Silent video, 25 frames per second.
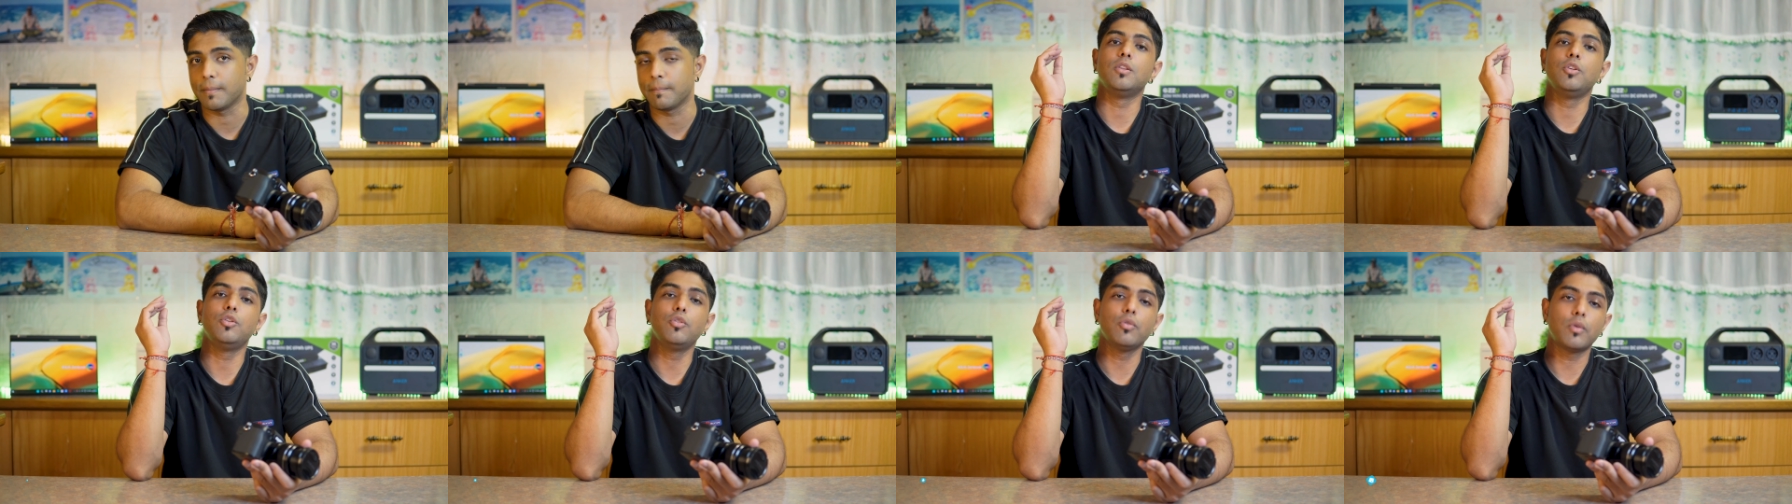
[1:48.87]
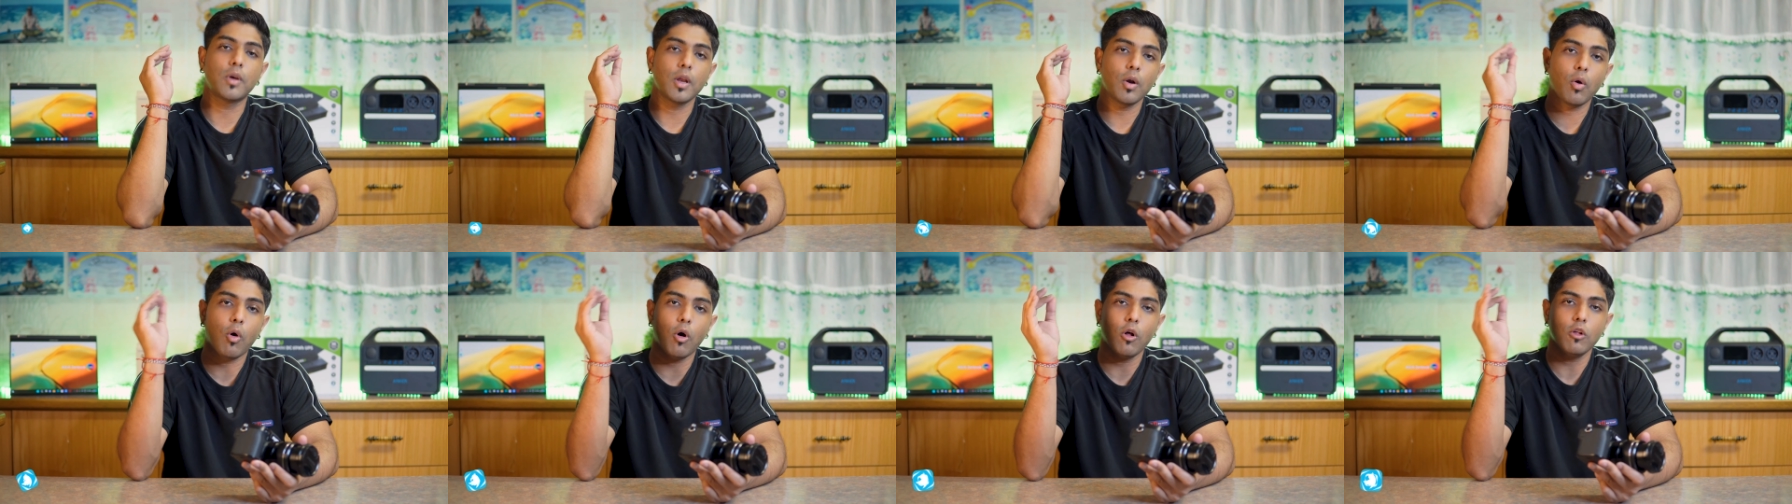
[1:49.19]
You
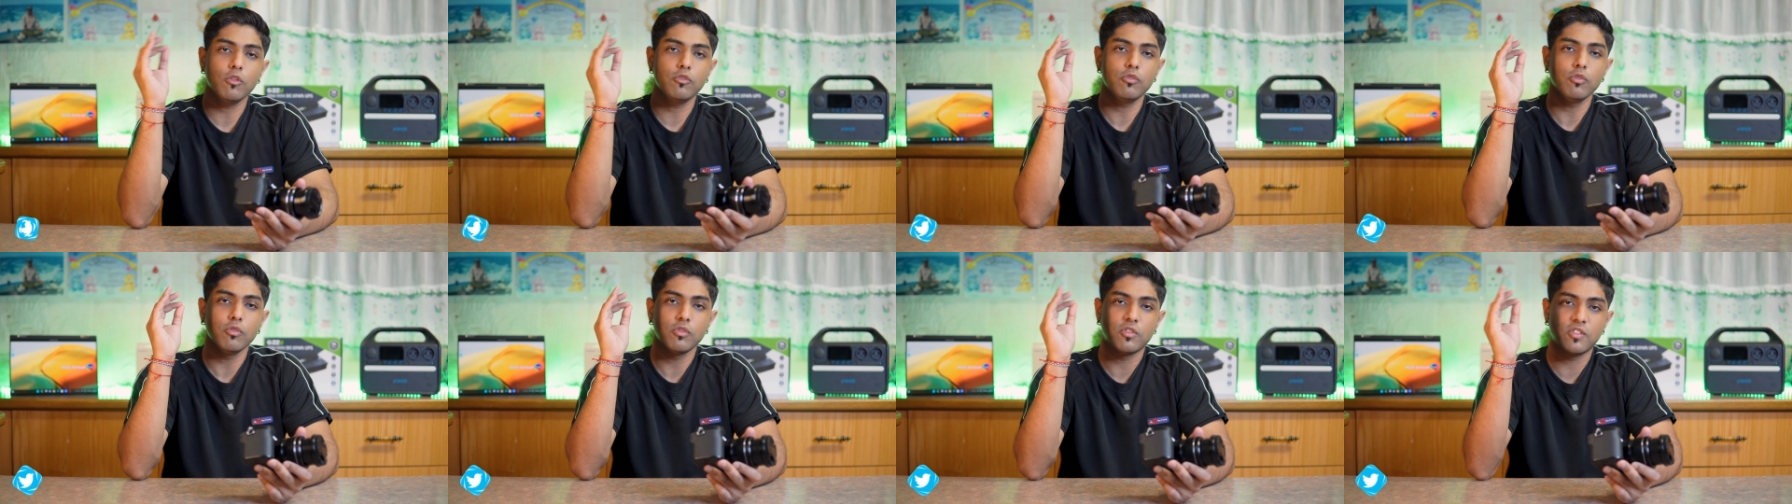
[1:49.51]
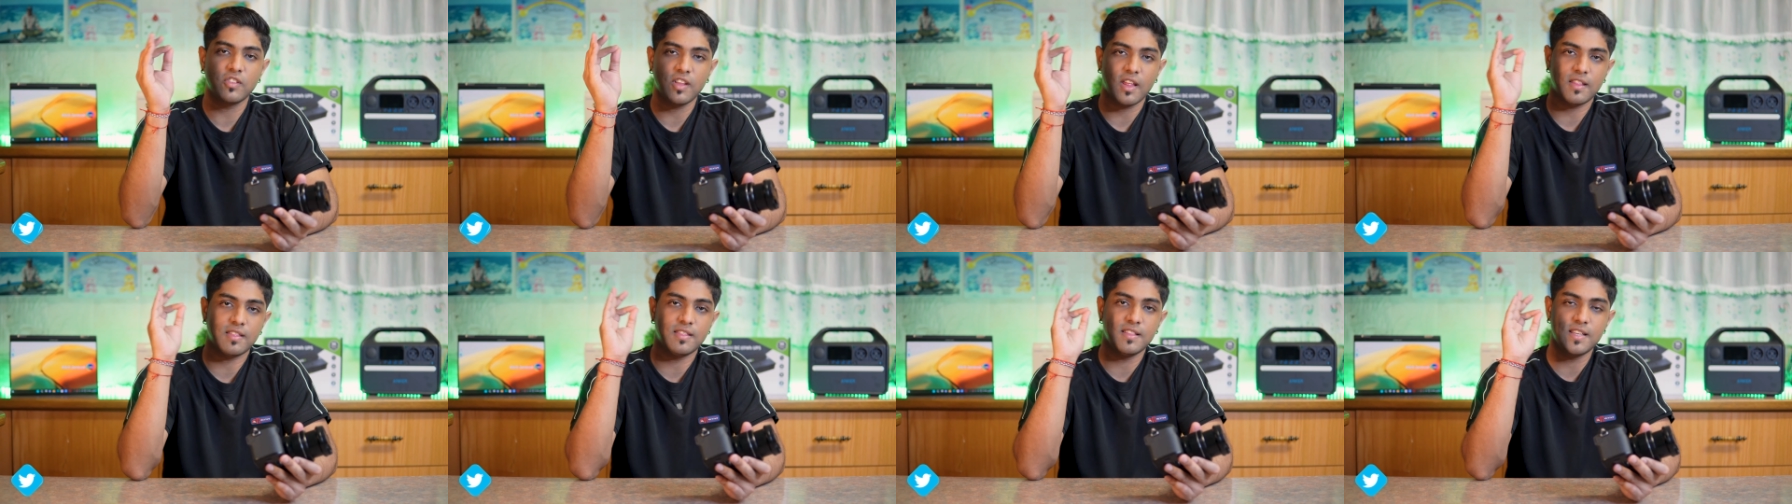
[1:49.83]
can also
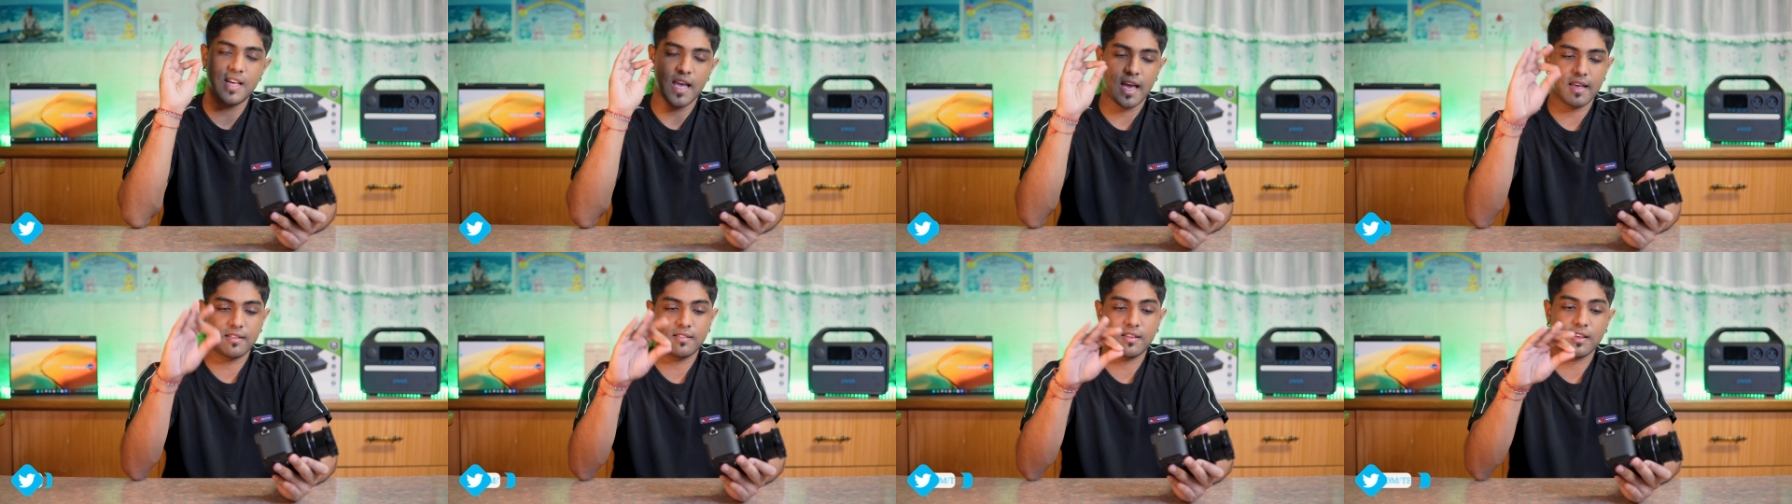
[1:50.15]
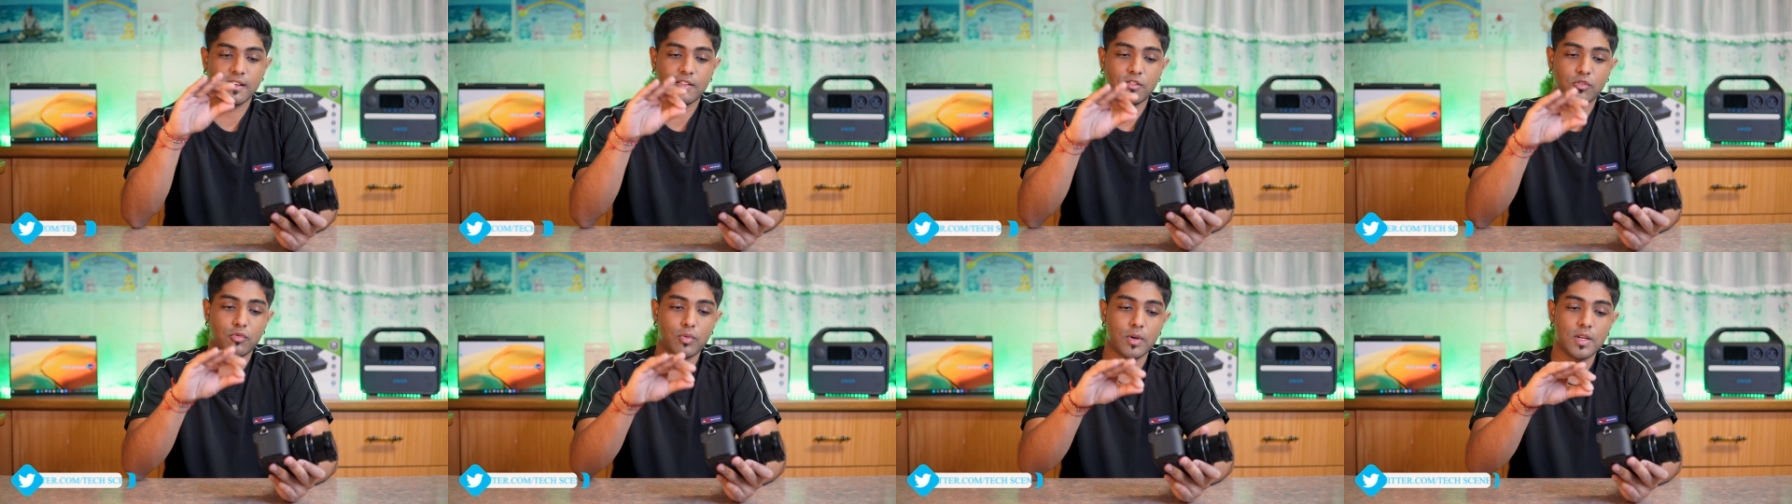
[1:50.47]
set the
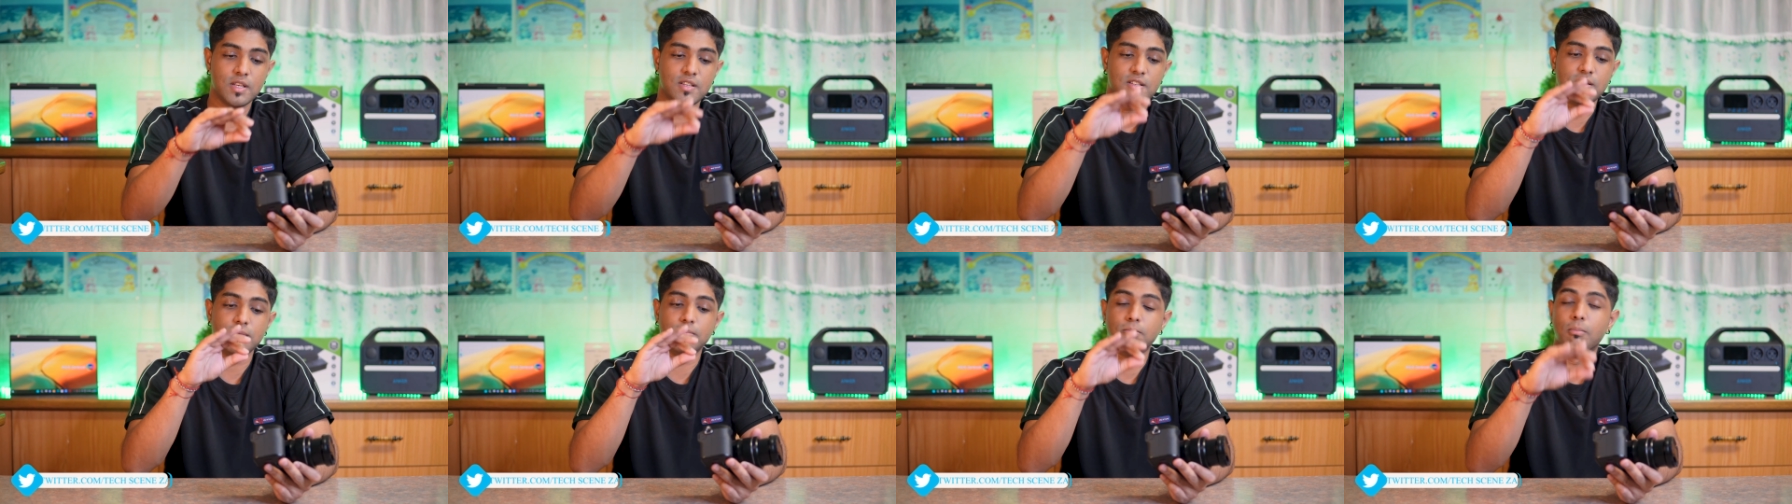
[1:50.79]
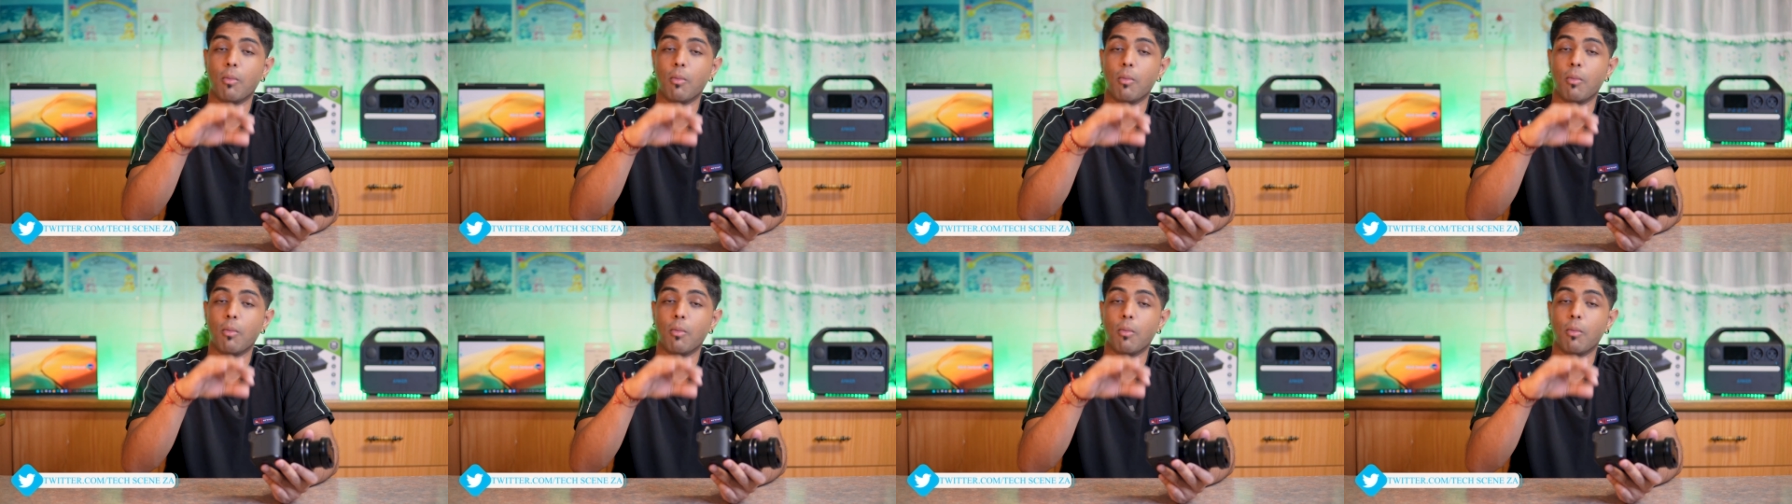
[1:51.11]
SX20